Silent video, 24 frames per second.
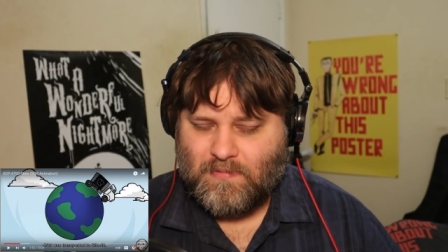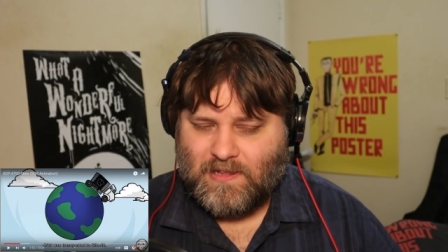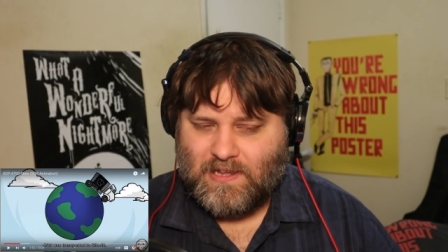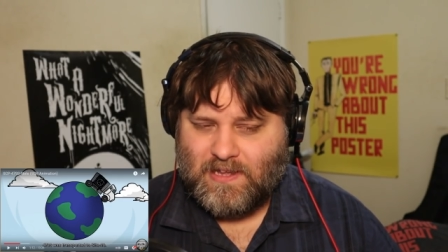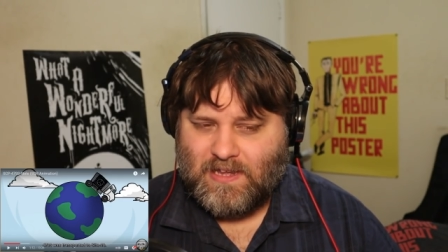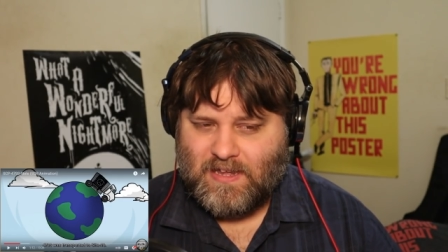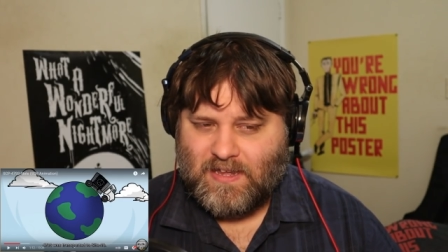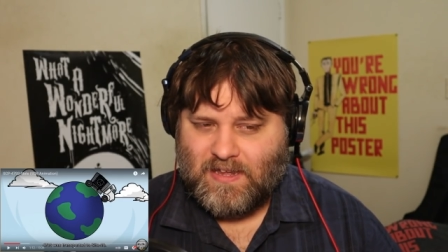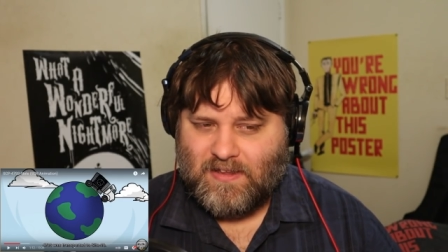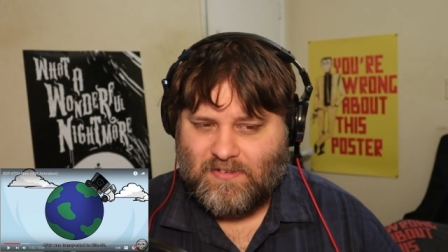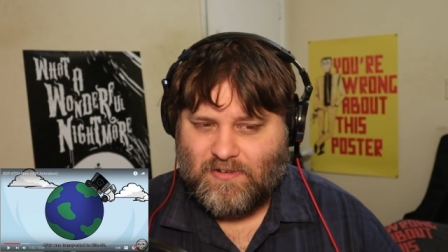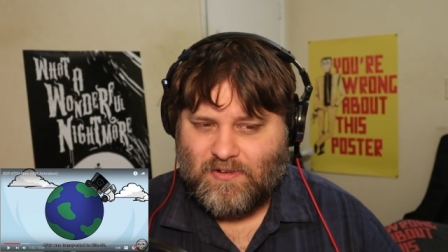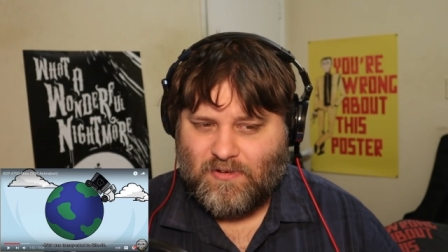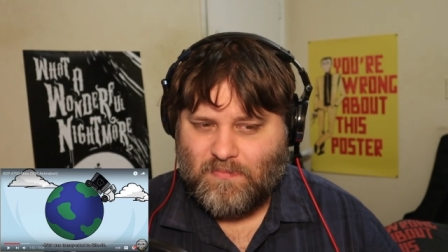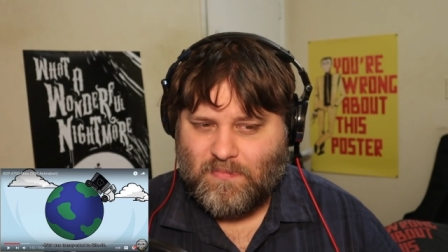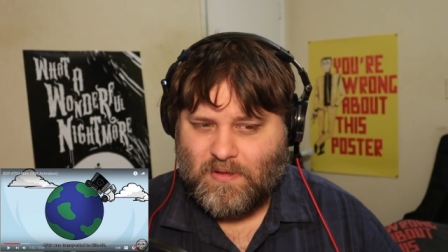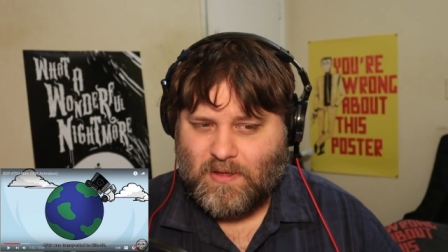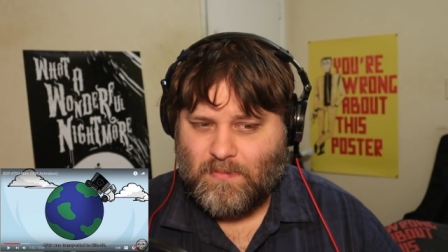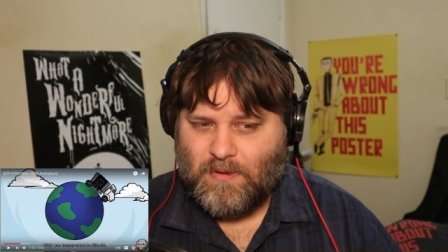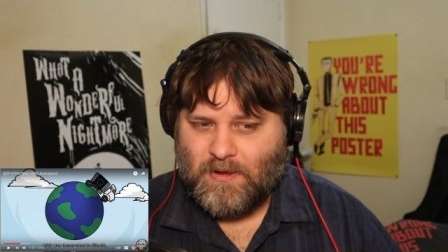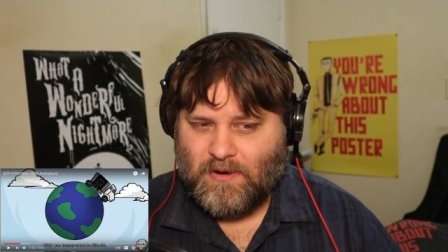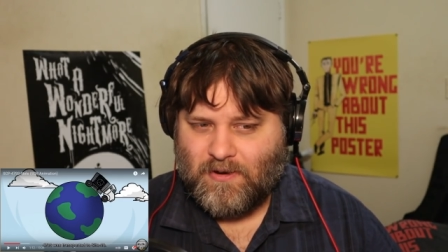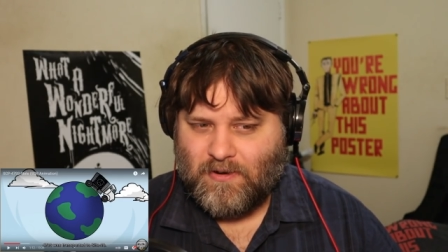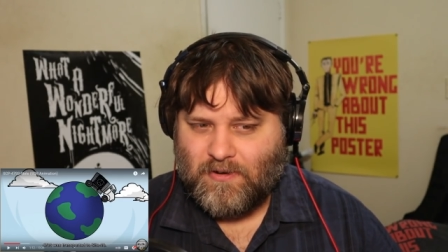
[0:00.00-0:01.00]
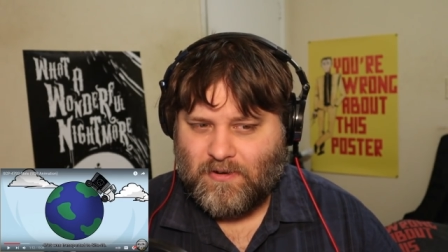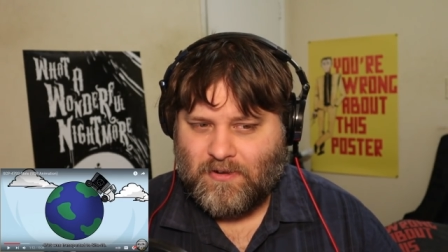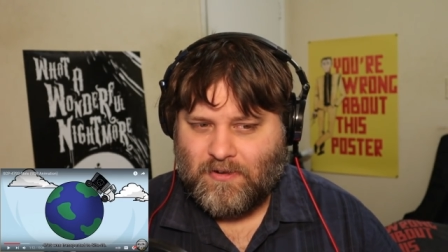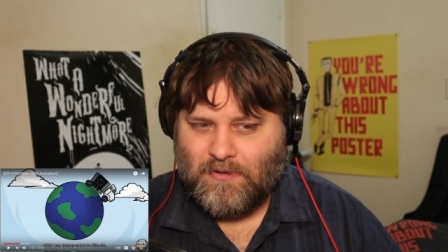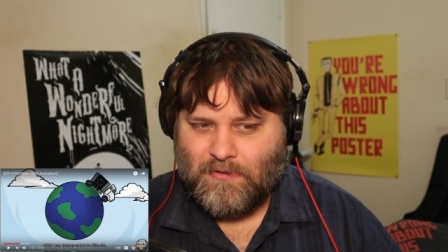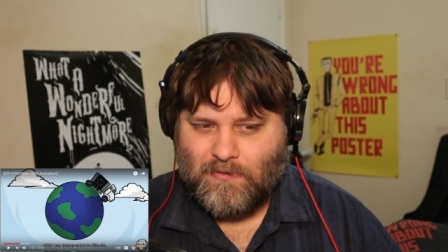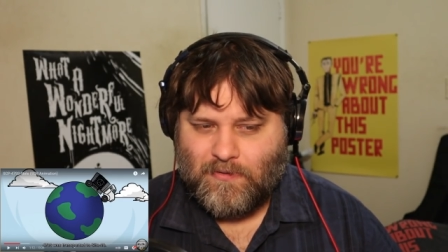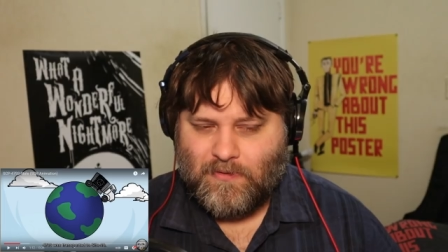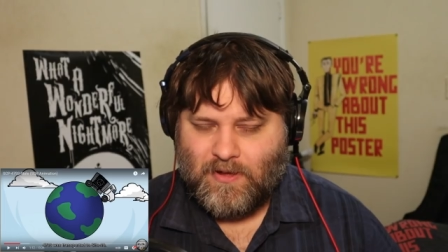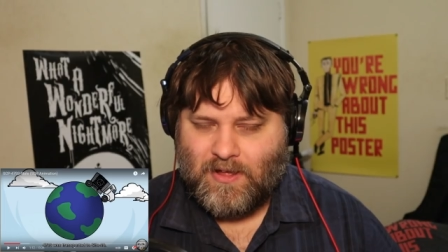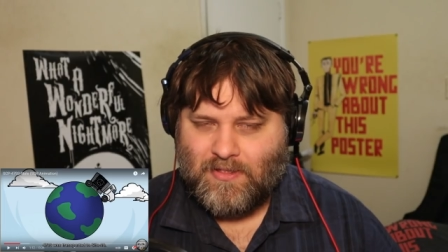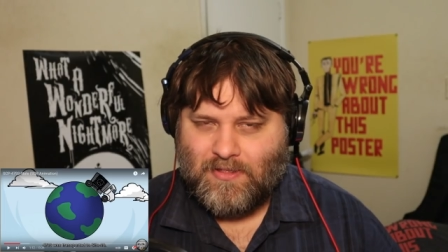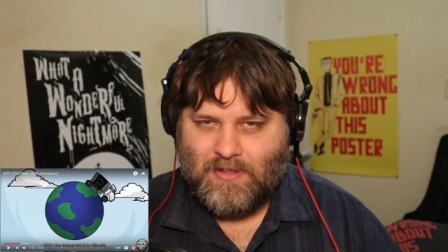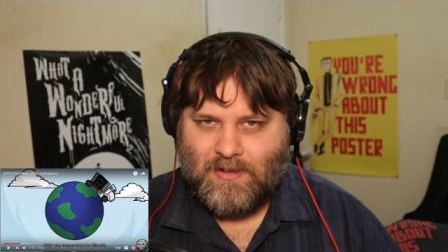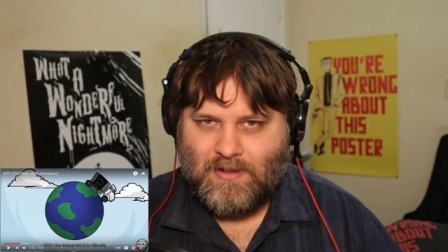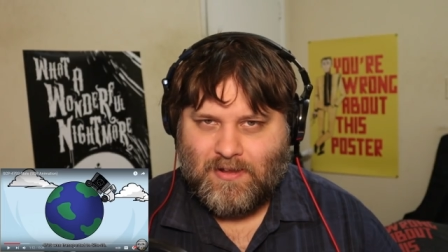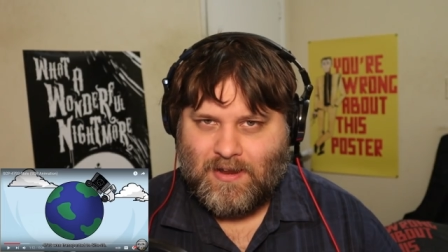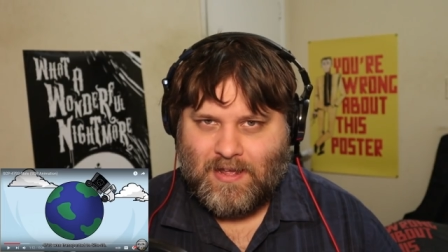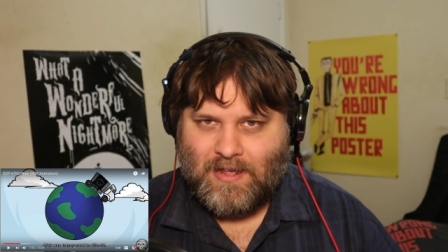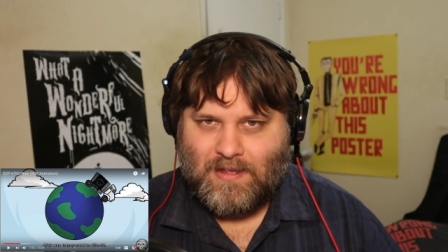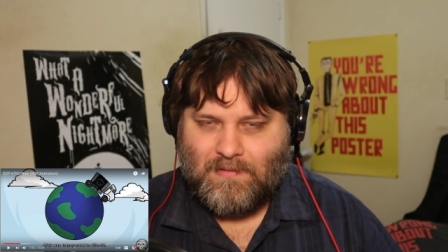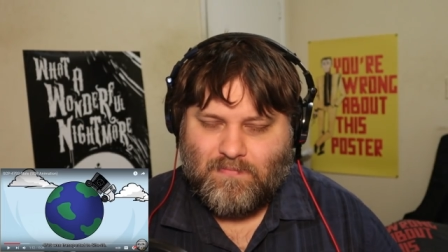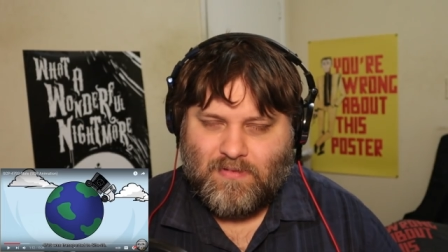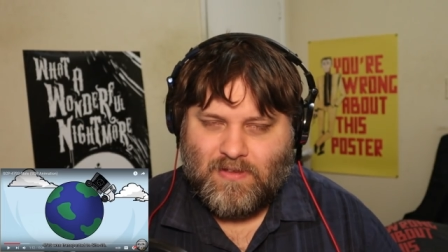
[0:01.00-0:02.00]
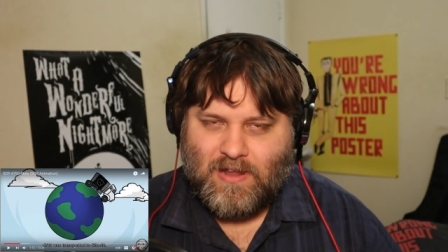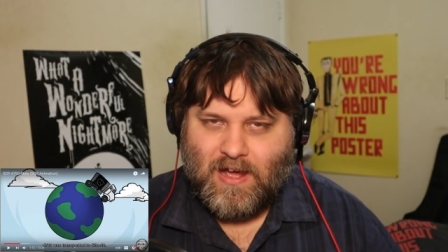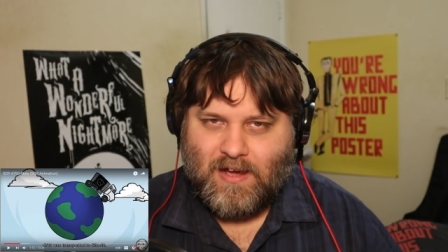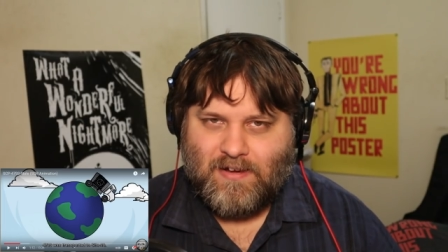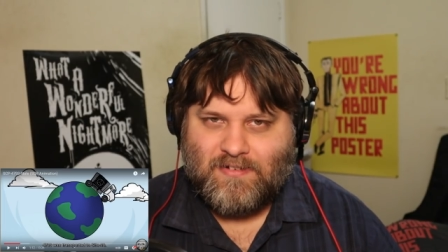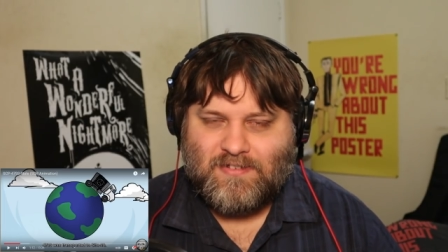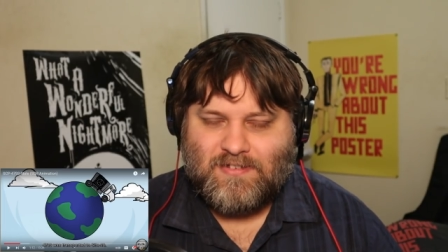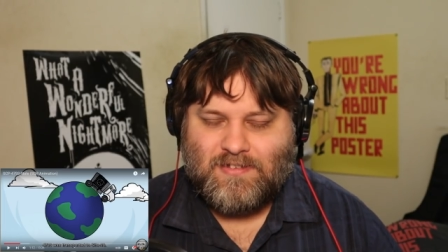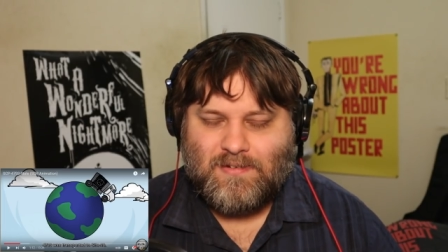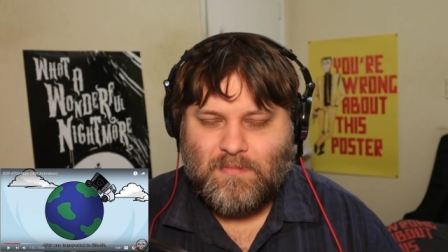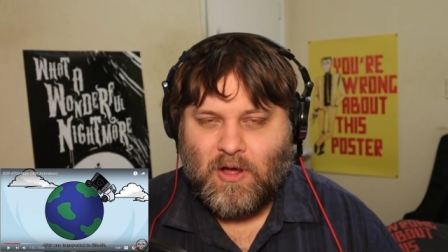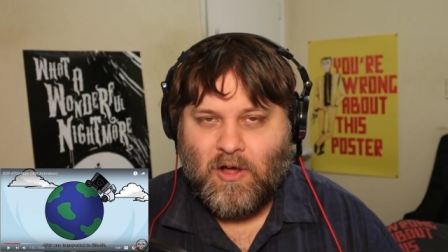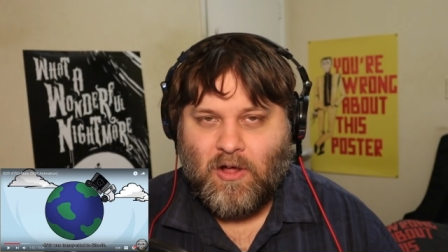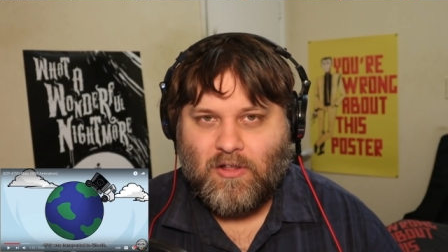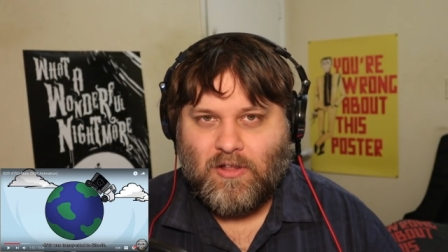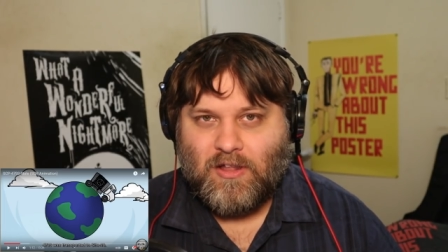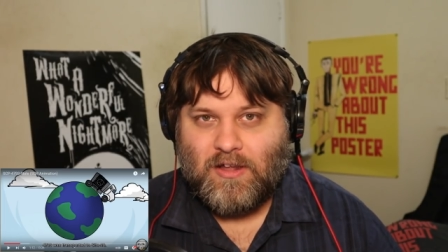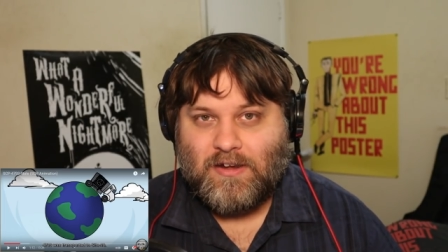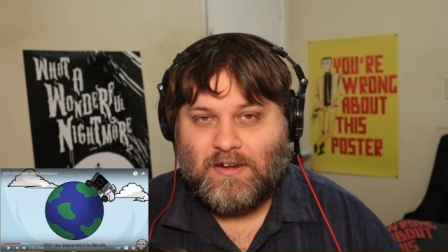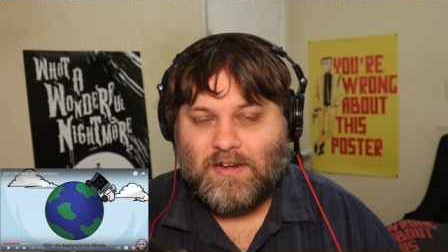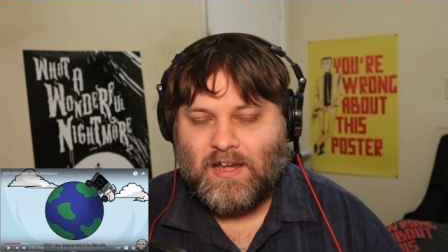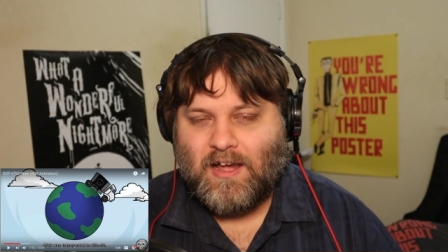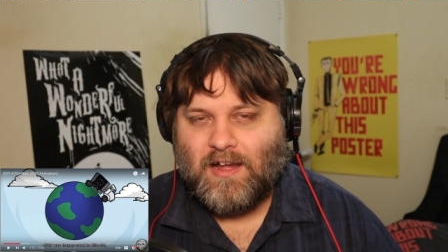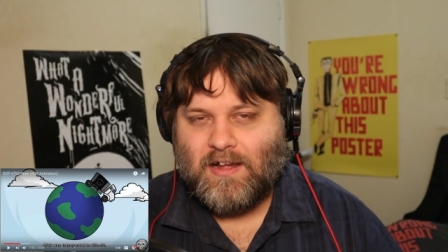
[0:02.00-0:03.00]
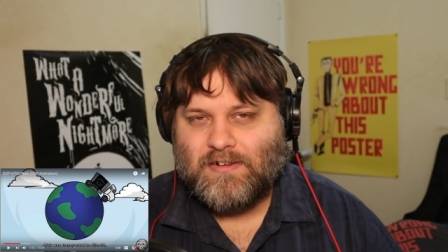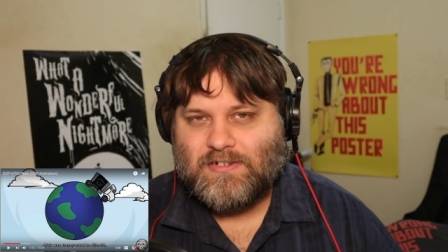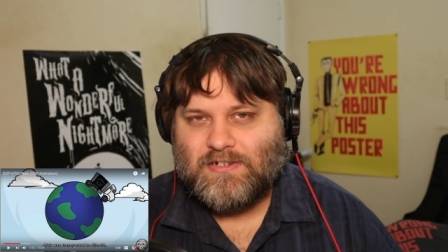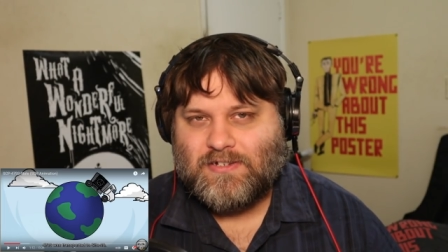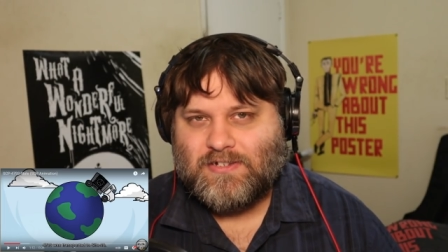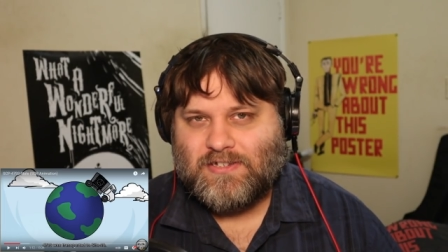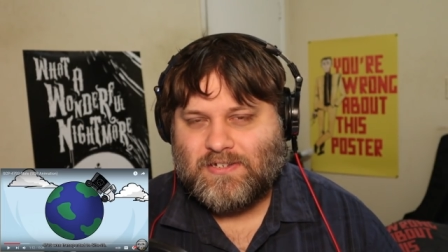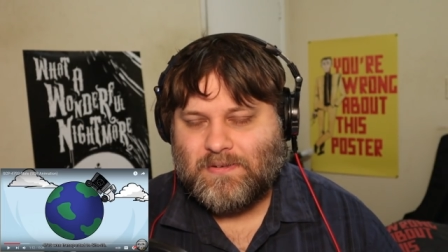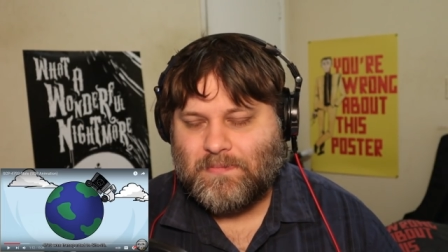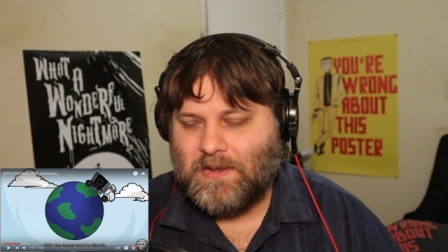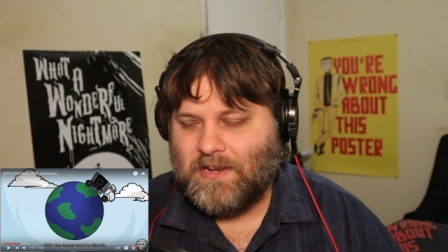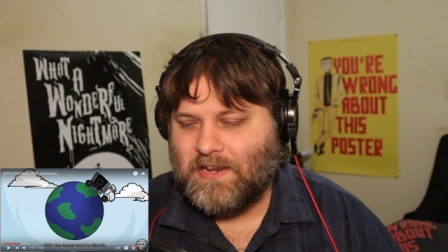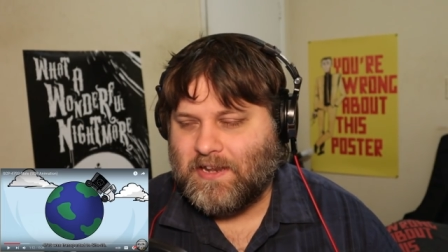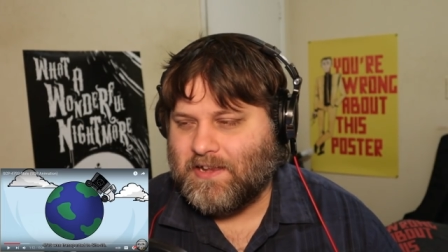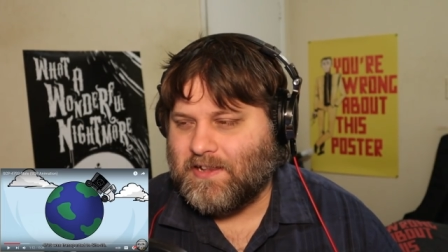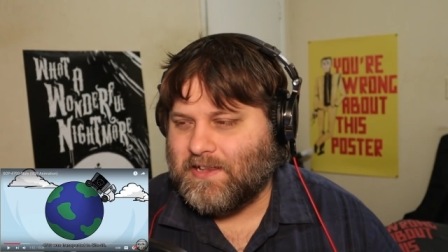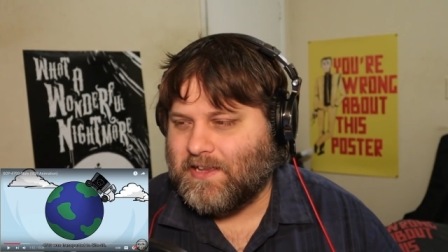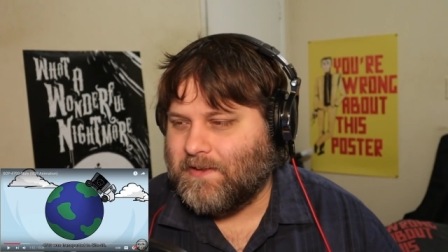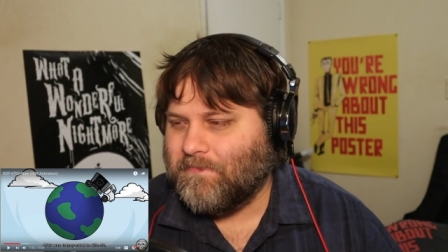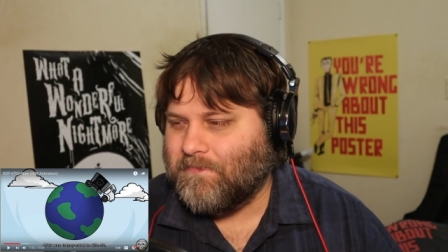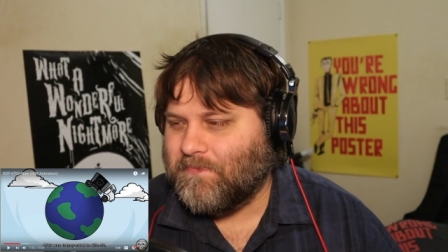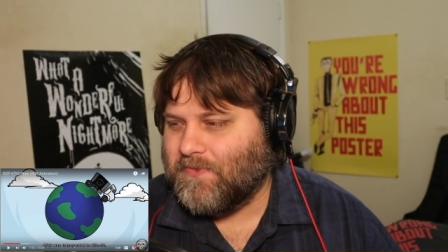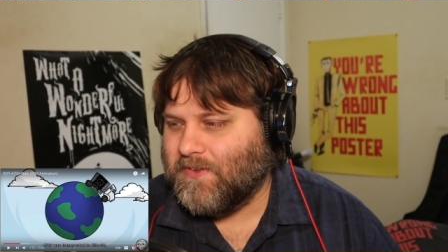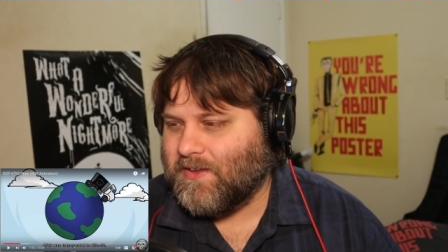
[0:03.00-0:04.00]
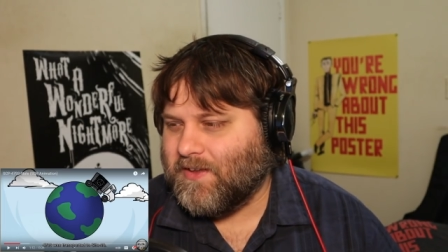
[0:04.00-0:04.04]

Please don't make me hurt you. And then he knocks them all unconscious immediately.